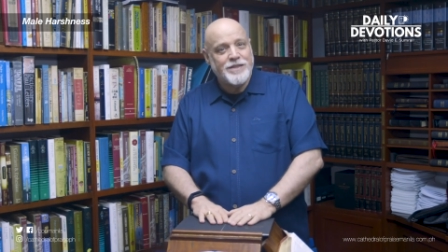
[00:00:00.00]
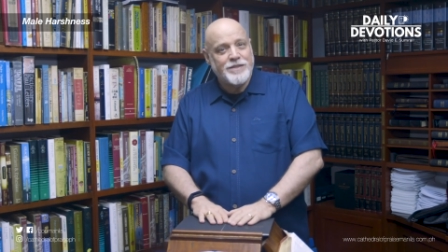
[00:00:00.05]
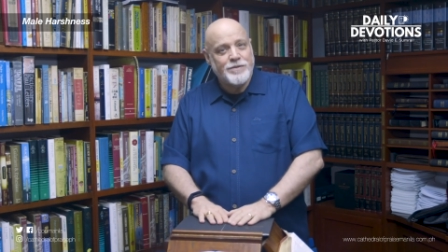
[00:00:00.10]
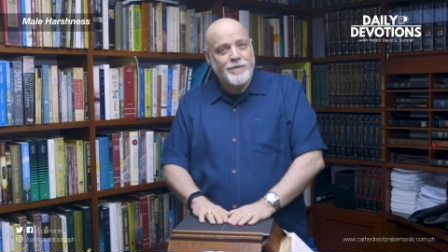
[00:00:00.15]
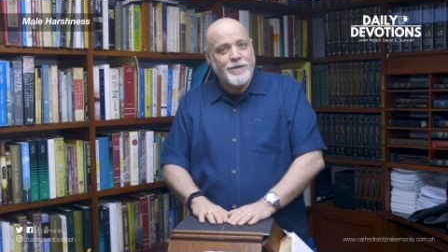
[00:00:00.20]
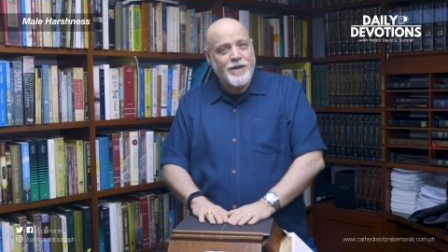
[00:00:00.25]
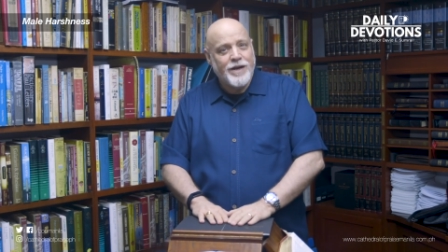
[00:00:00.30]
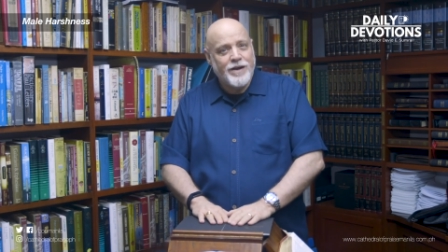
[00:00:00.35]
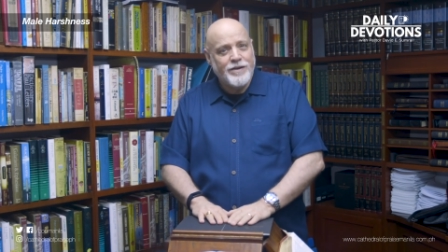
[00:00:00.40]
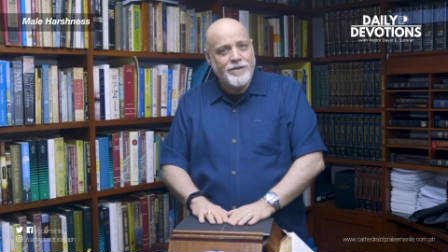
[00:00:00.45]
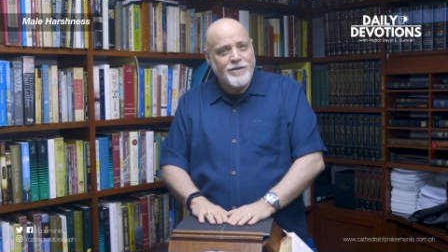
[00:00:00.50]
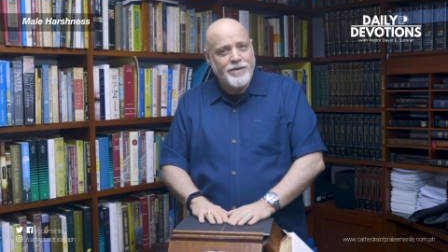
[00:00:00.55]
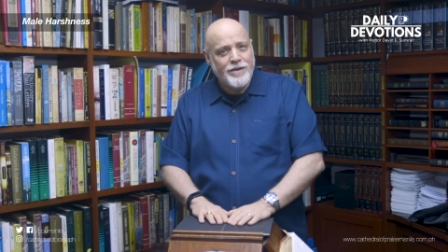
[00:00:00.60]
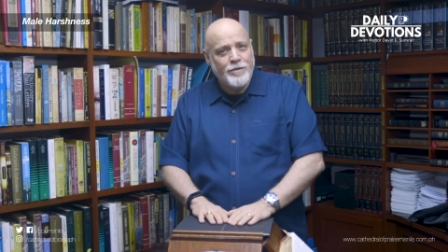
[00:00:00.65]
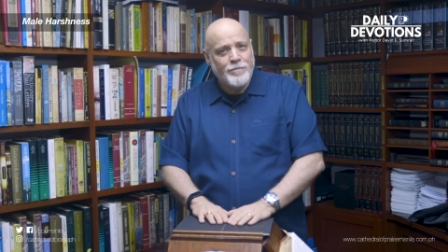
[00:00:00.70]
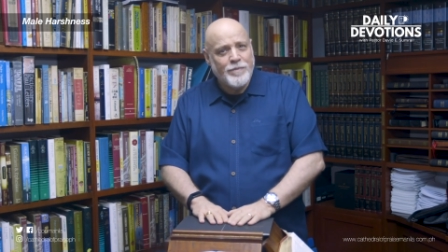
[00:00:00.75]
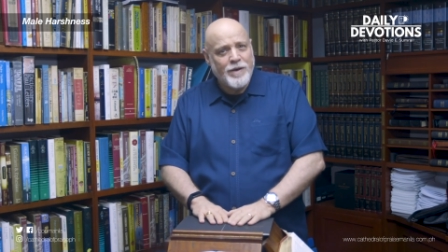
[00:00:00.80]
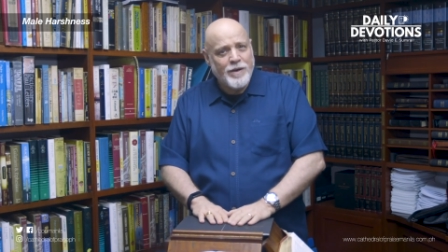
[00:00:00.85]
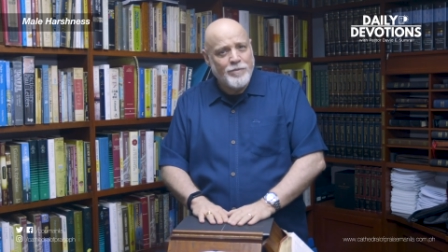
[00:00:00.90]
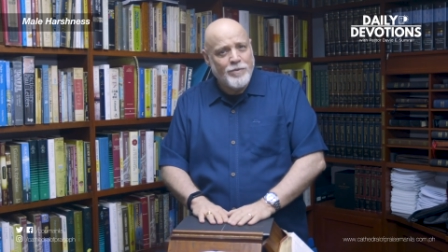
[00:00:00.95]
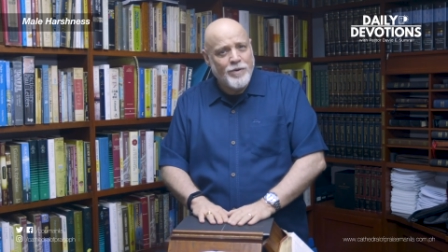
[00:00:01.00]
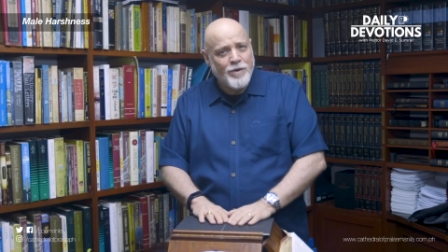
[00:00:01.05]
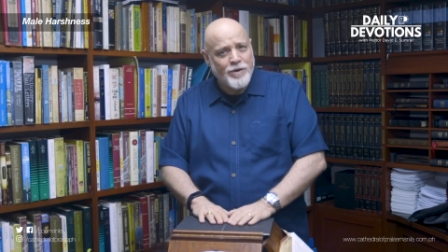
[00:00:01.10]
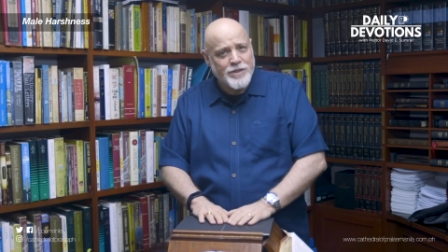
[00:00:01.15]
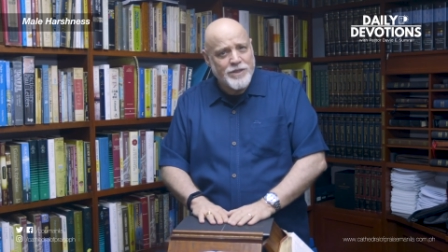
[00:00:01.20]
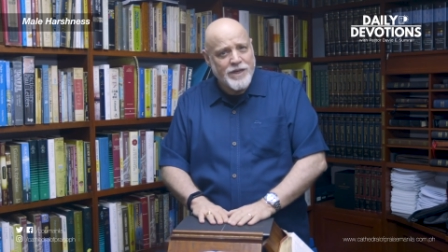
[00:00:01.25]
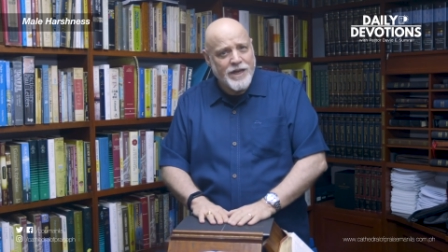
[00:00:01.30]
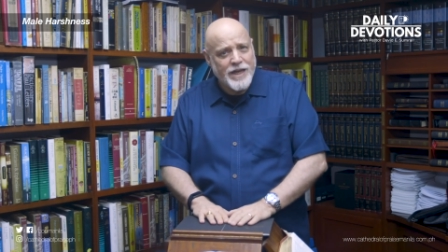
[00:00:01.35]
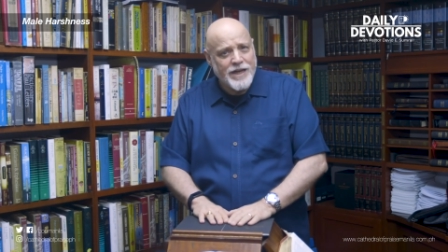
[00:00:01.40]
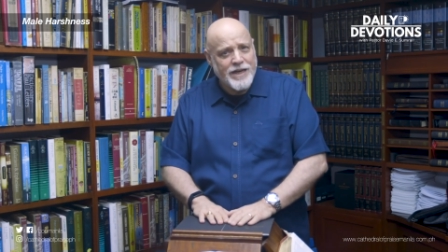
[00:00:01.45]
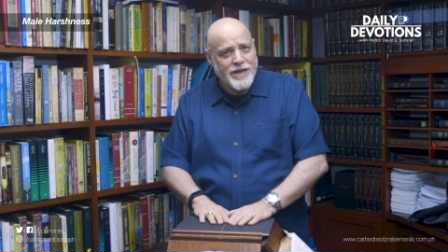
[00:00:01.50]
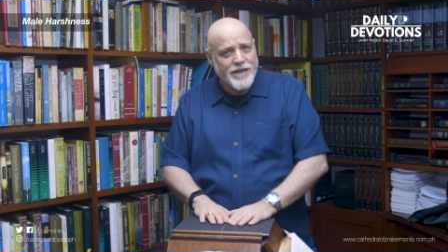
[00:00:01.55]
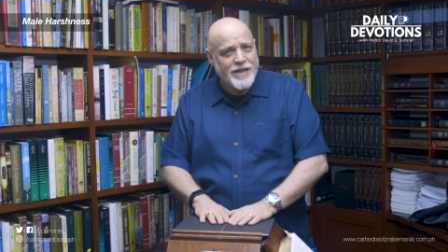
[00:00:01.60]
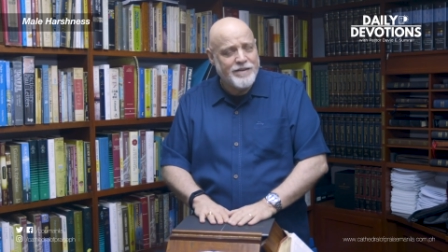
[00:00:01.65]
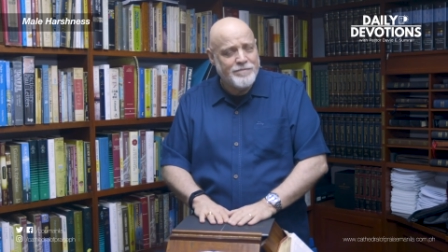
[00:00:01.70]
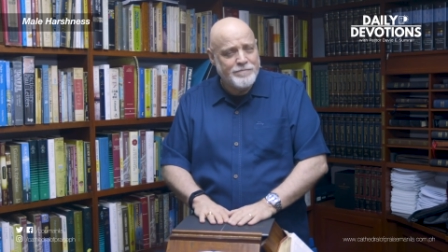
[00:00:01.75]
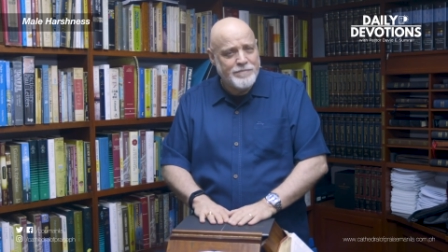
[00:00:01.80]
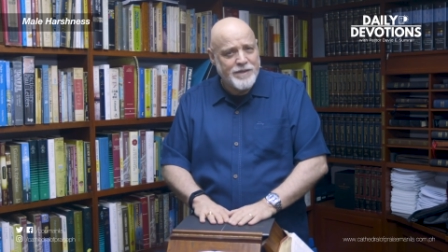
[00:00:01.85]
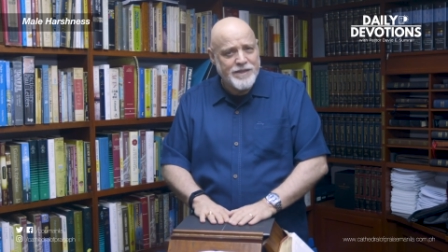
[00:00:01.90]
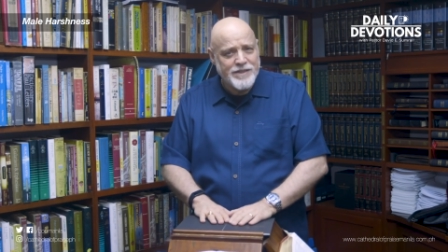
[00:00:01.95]
Sweetheart, you know, my words lately
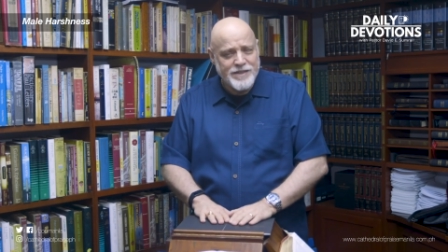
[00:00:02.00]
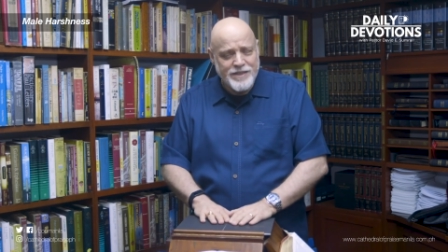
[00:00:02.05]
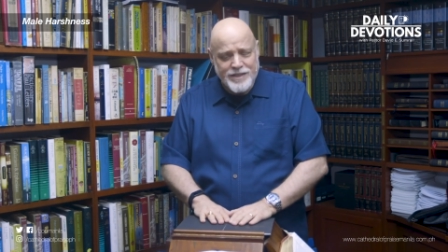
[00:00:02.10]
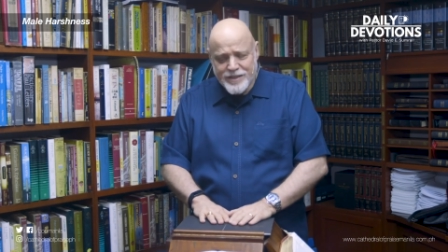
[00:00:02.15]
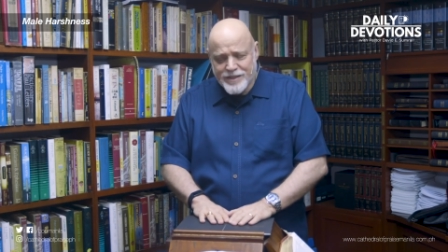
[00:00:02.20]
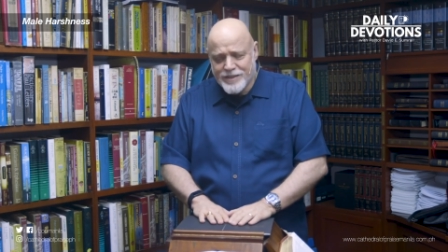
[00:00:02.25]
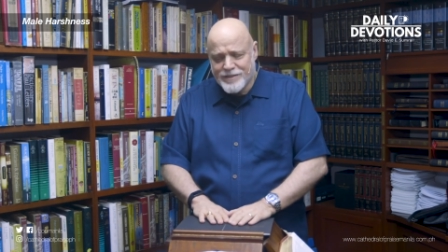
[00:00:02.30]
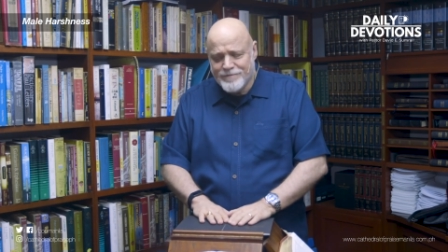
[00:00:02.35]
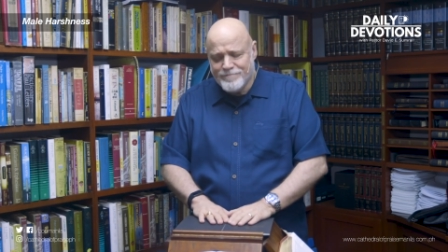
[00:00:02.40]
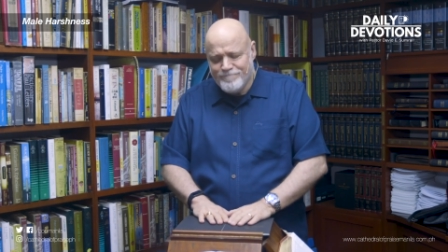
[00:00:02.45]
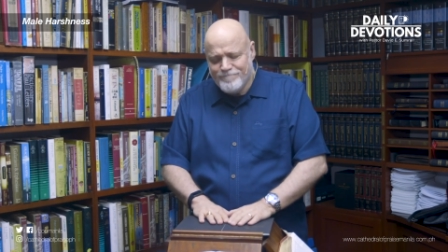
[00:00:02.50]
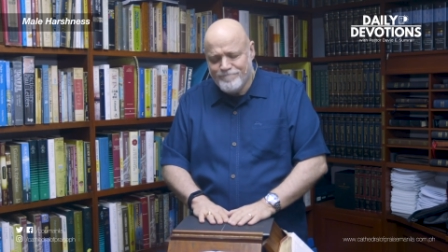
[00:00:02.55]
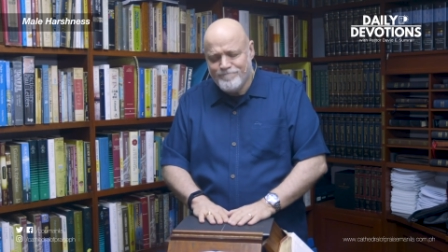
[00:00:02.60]
have been just,